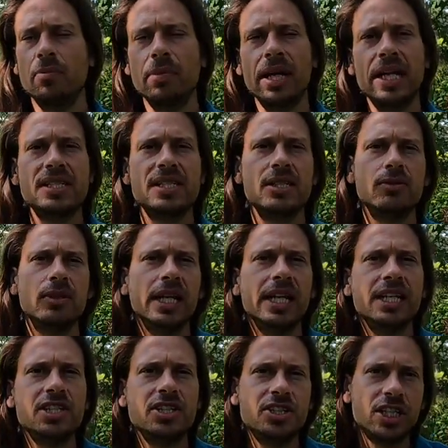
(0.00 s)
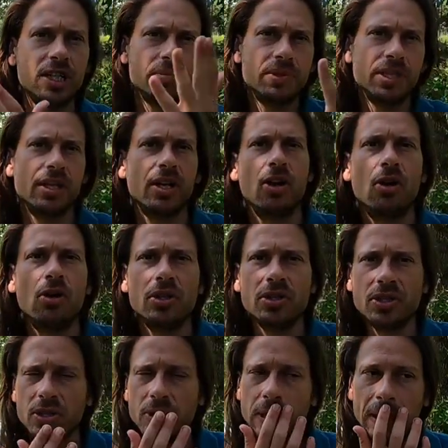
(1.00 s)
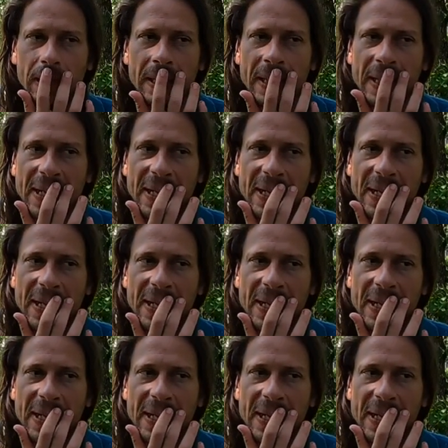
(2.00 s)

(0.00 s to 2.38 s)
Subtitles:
amazing relationship to go and do the